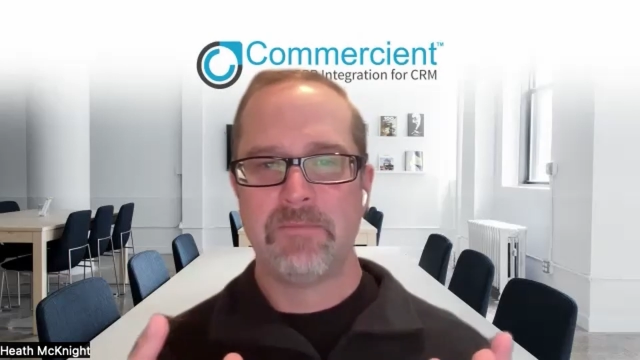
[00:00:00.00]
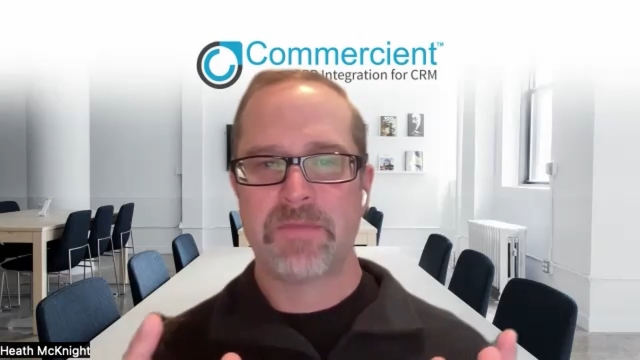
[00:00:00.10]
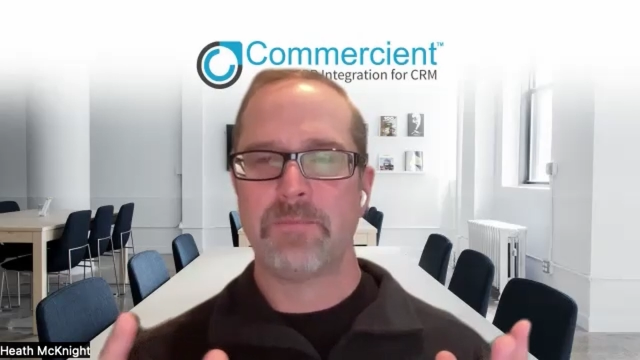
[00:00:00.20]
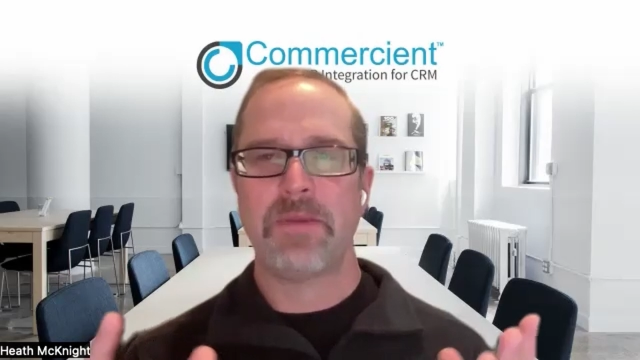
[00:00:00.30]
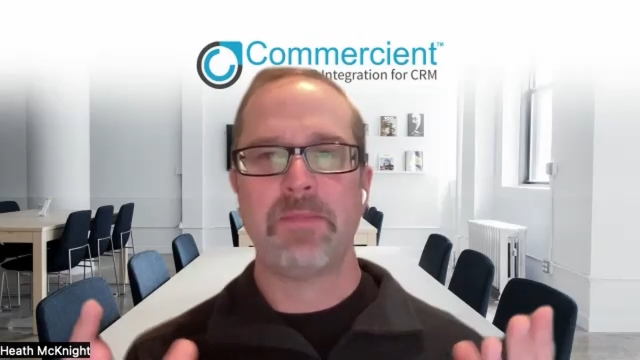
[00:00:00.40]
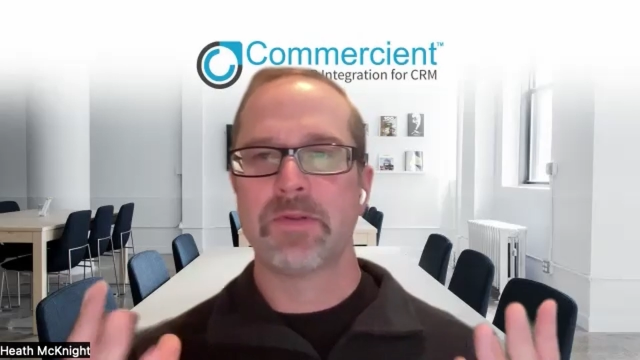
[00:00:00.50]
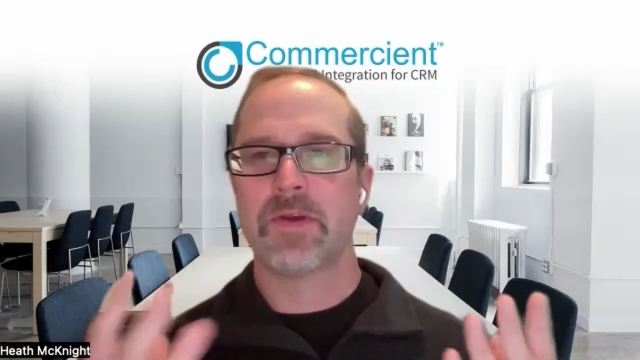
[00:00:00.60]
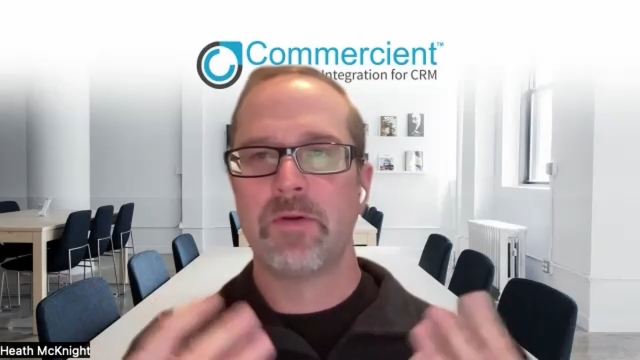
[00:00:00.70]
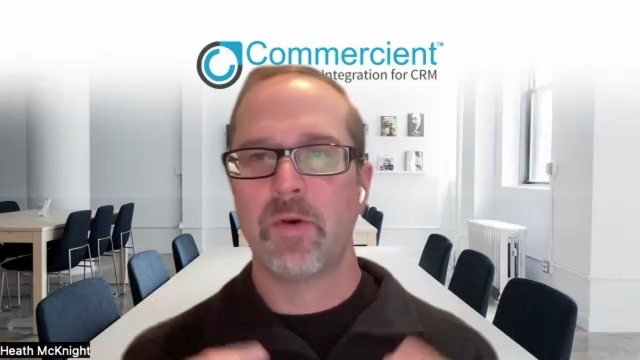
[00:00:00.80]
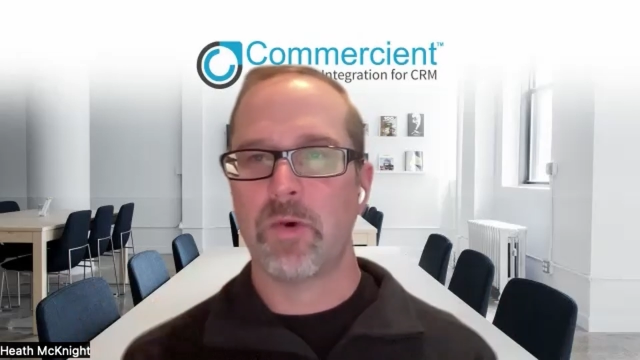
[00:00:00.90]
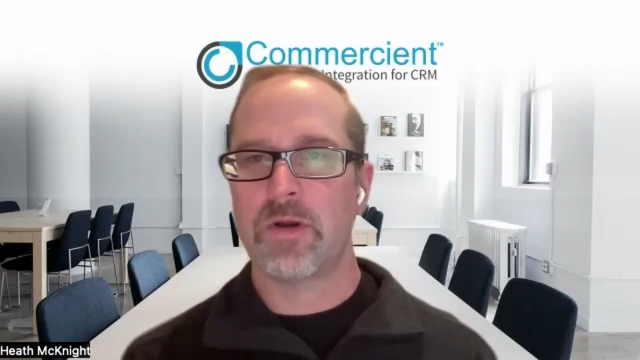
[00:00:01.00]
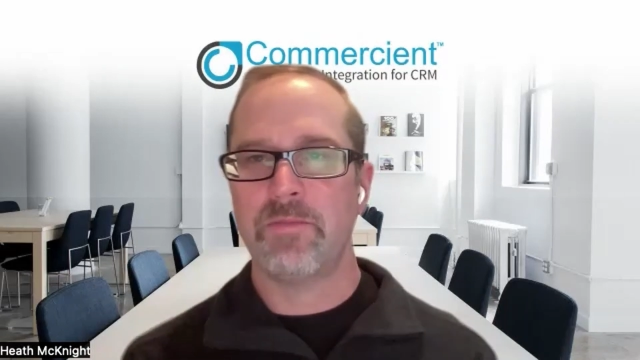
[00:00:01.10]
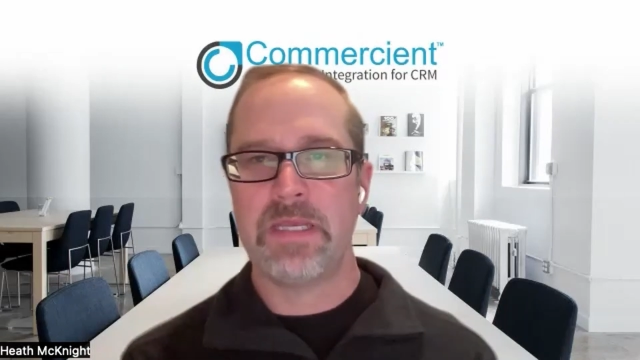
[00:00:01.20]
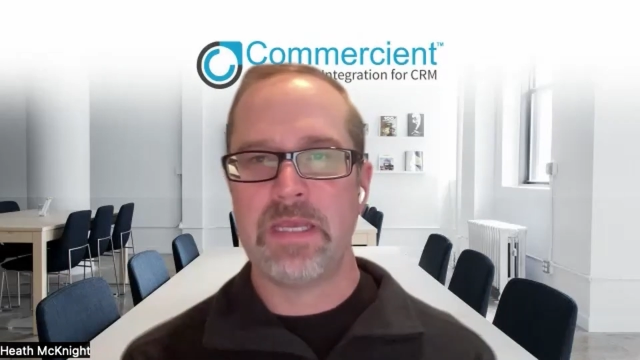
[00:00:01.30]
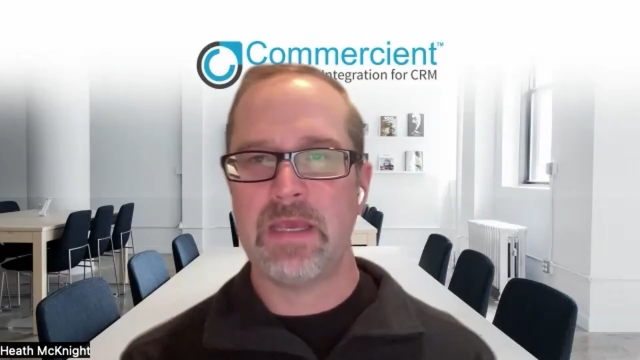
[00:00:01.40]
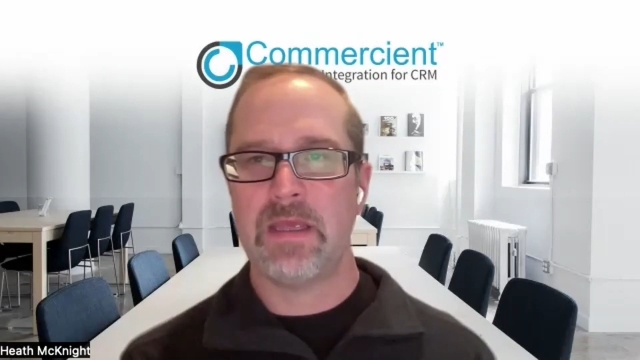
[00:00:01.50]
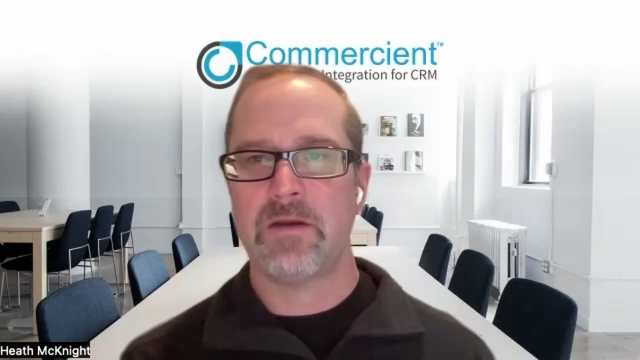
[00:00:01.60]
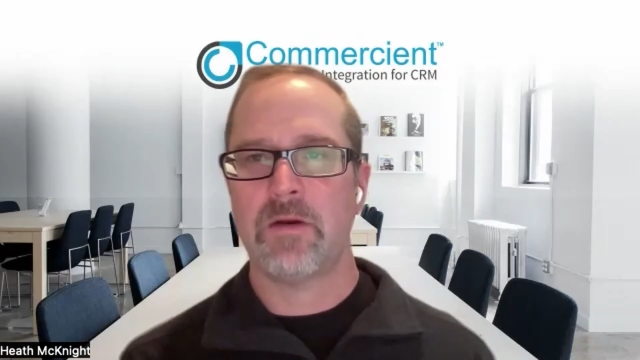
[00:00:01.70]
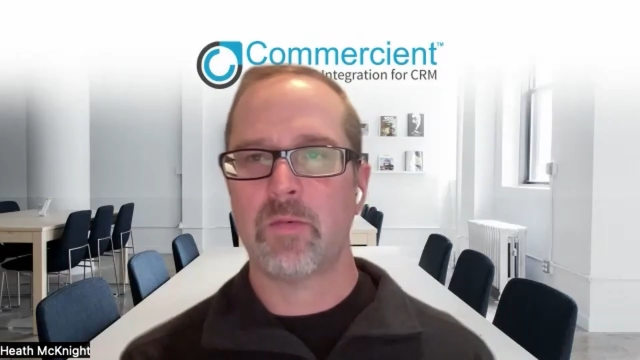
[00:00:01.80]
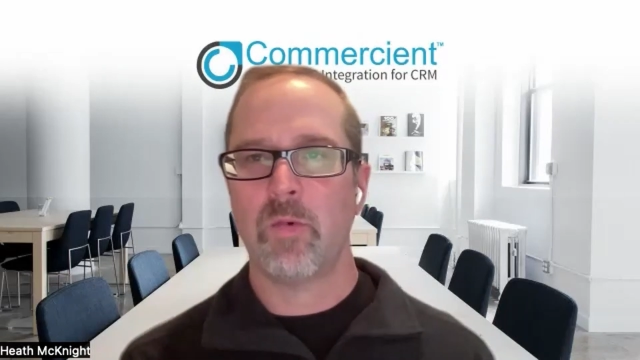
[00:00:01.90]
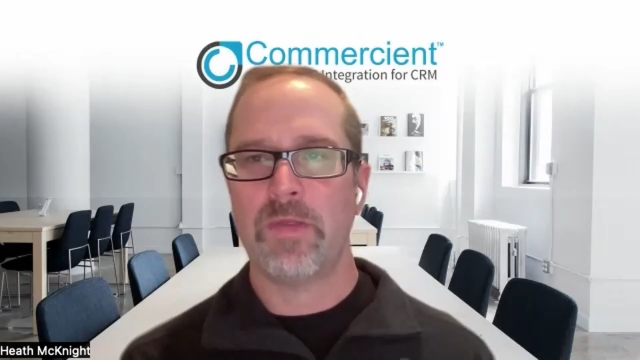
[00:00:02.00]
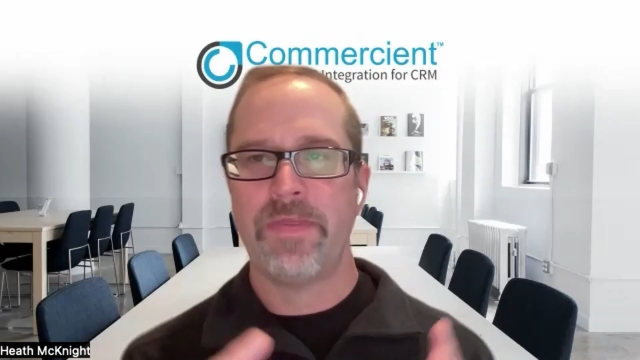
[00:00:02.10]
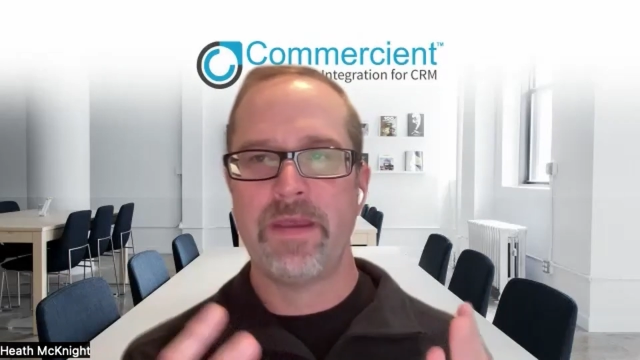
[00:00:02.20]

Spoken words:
some people don't know where to begin or what